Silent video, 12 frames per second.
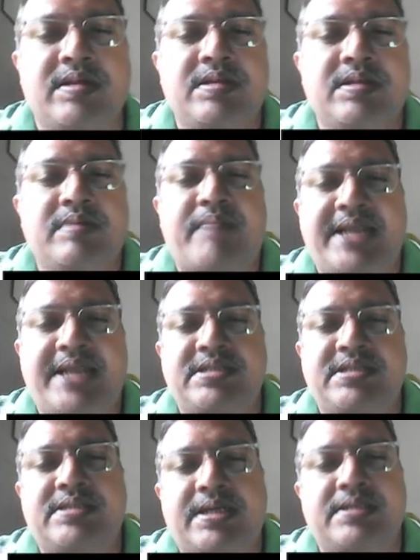
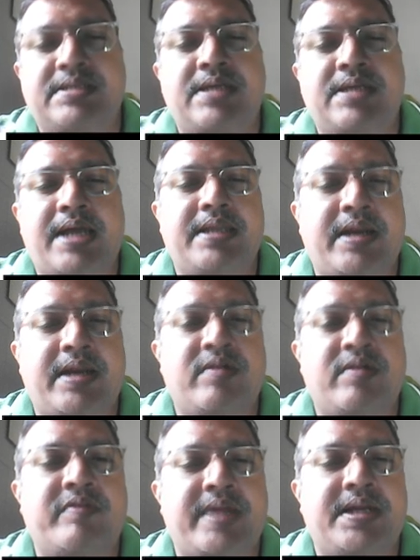Branches are there. At the end
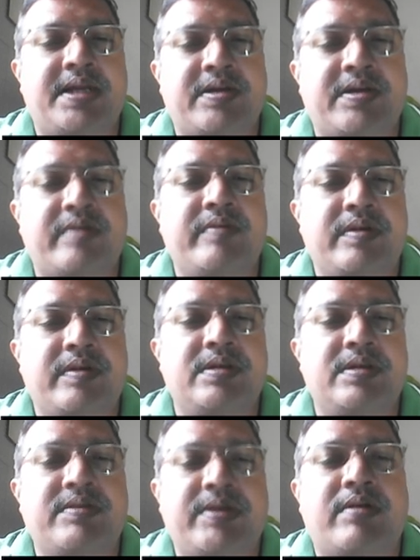of that,
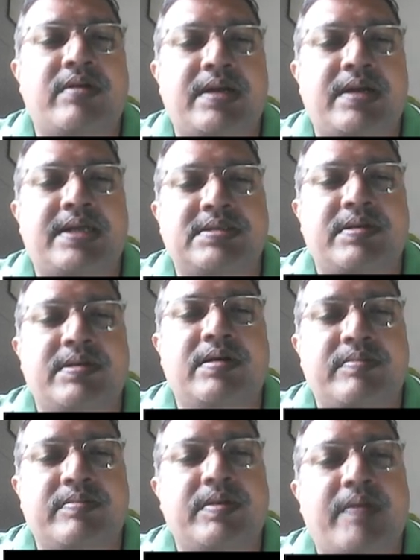we call it as
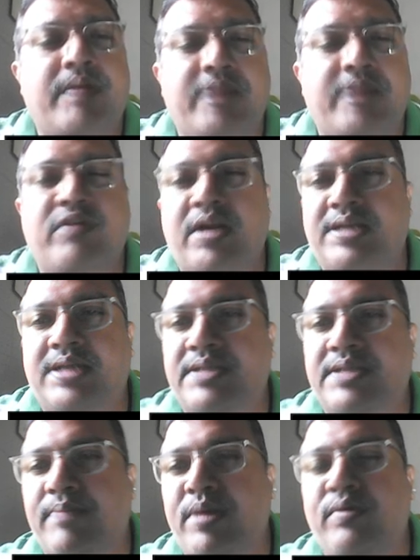alveoli. It is
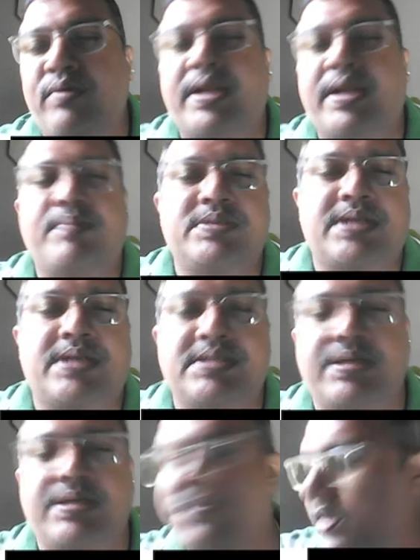a balloon-type
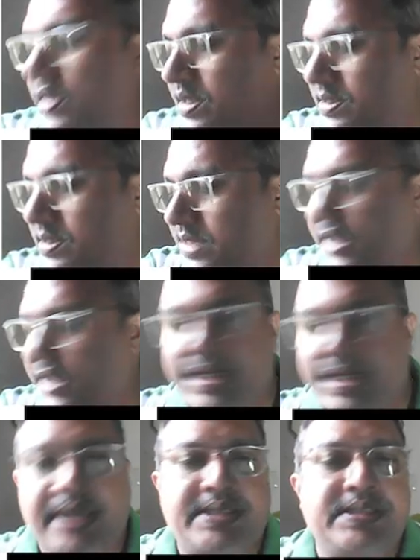structure. Inside
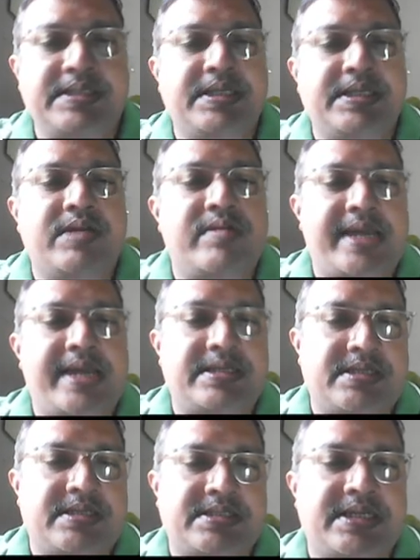that, the
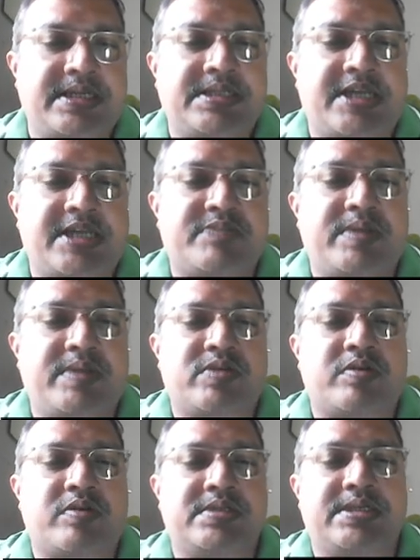gas exchange takes place.
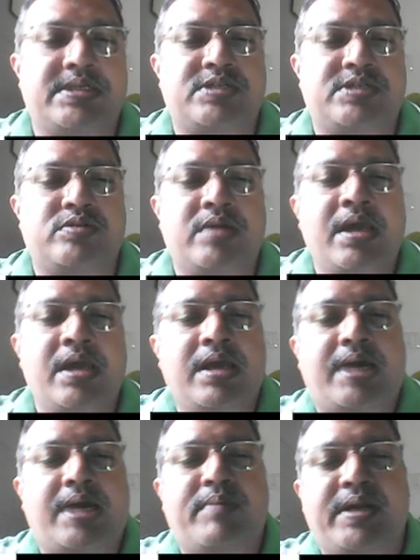Oxygen to
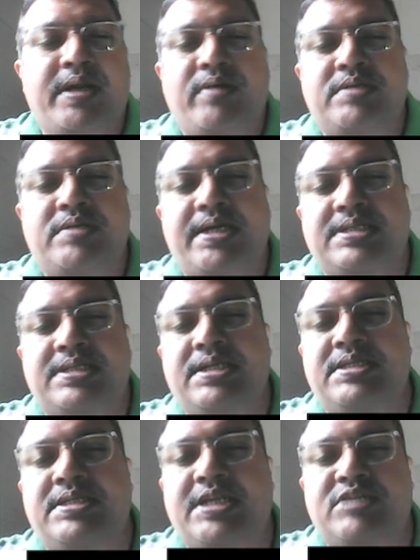carbon dioxide
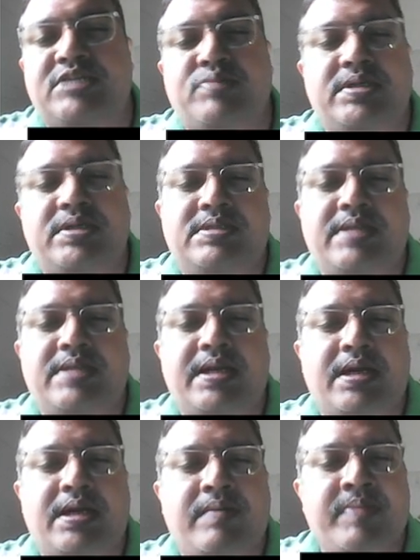exchange takes place.
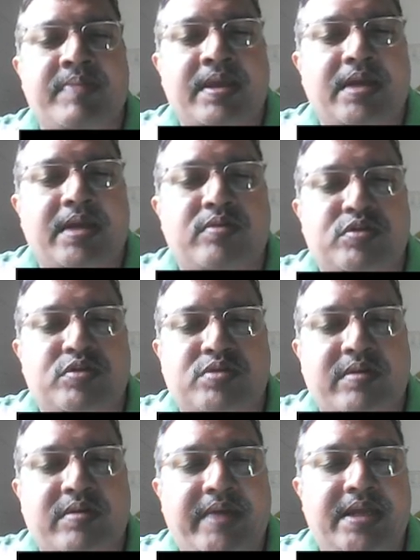Then it goes to
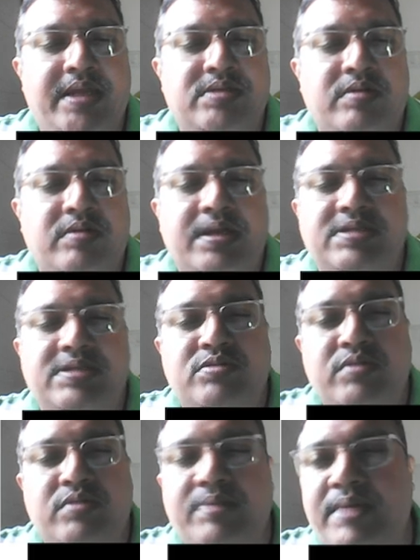the various organs
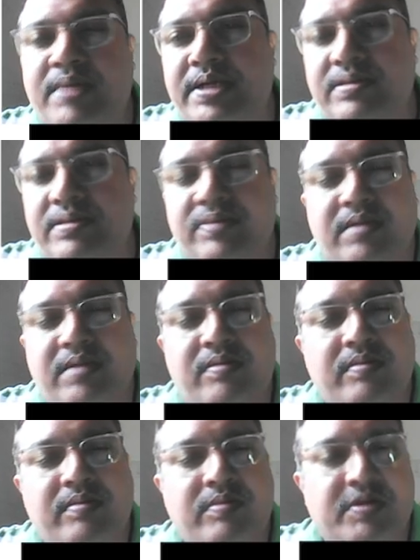through the blood. The
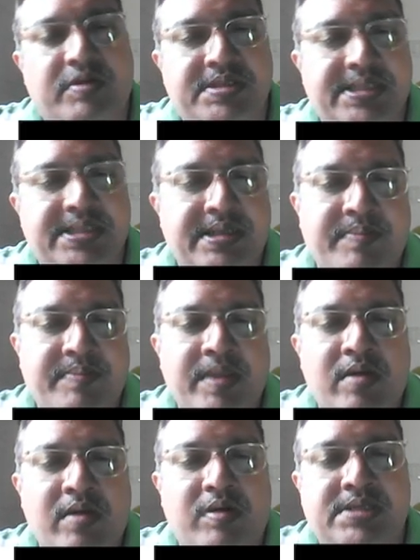oxygen
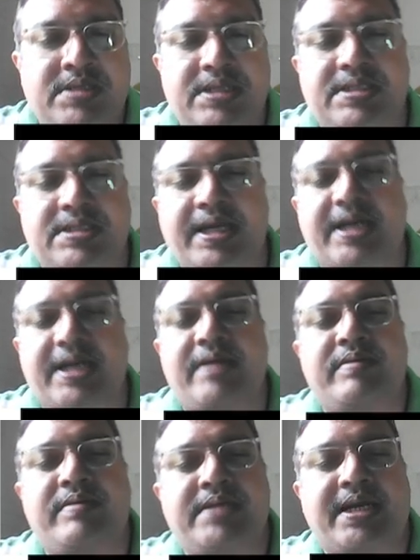is taken
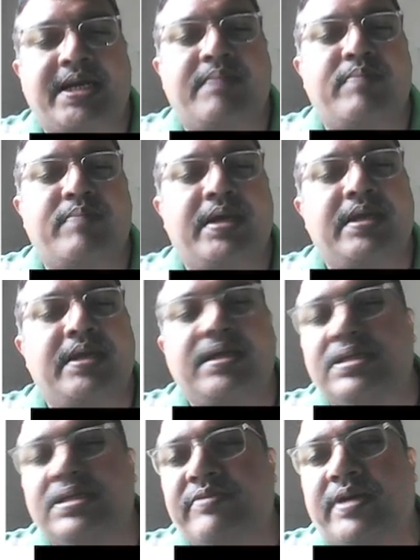up by
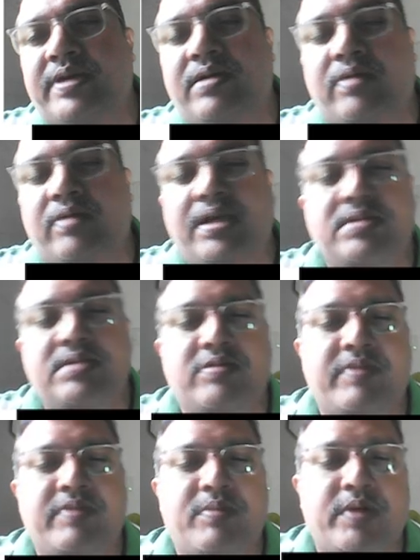different organs
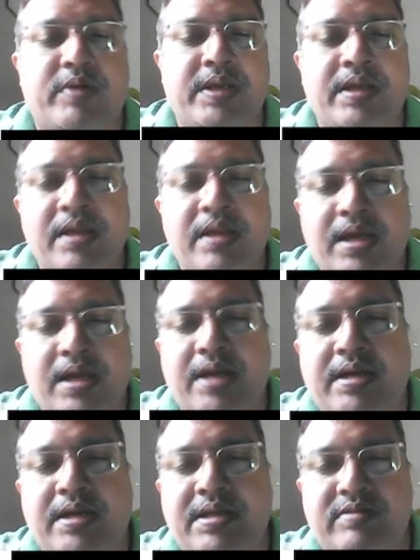of the body,
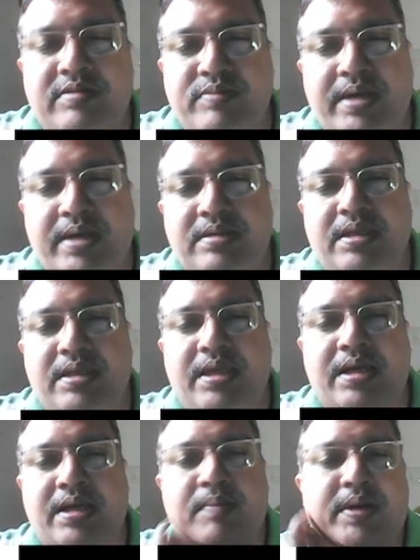and it gives back the
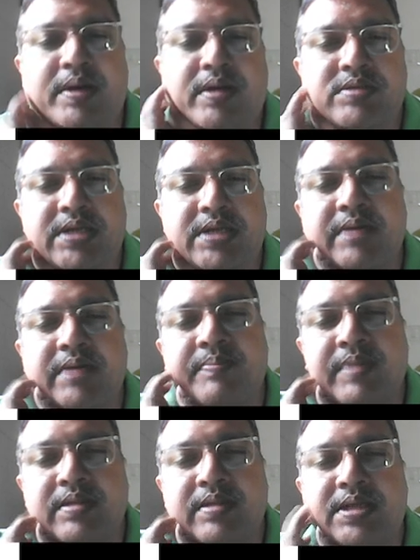carbon dioxide.
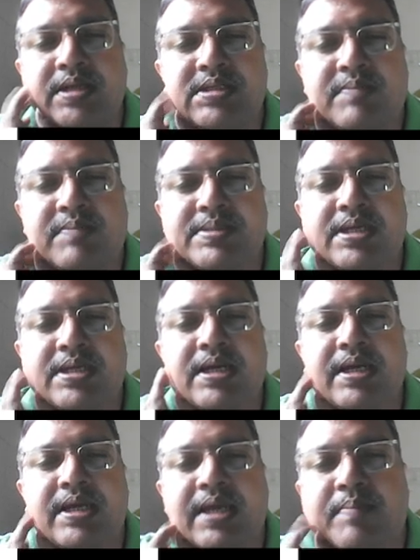That is represented
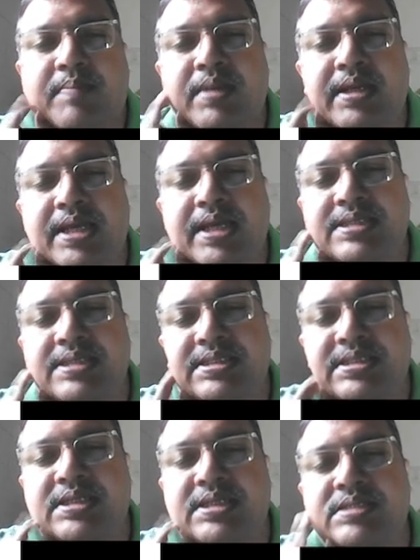here, capillary gas
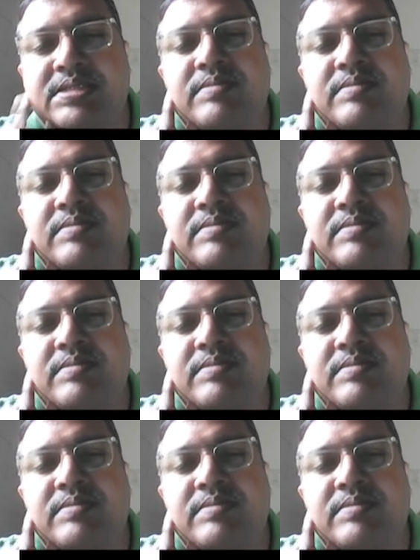exchange.